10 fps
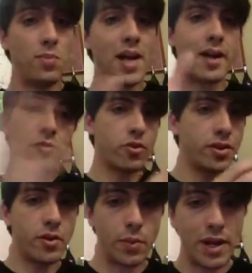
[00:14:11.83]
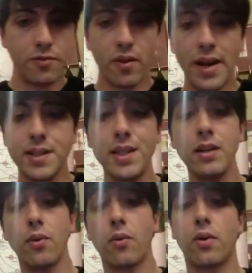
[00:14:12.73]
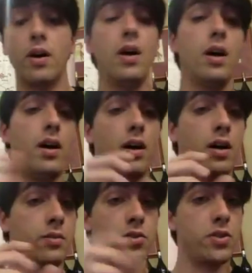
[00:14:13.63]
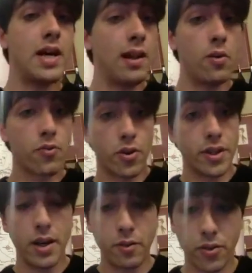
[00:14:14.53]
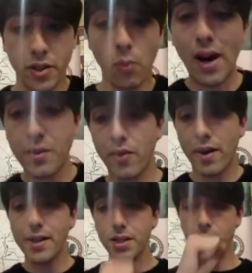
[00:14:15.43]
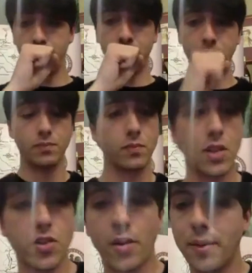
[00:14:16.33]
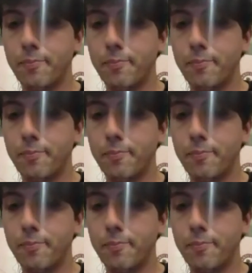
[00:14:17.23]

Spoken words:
black for the red variety, or to yellow for the white variety. Sorry.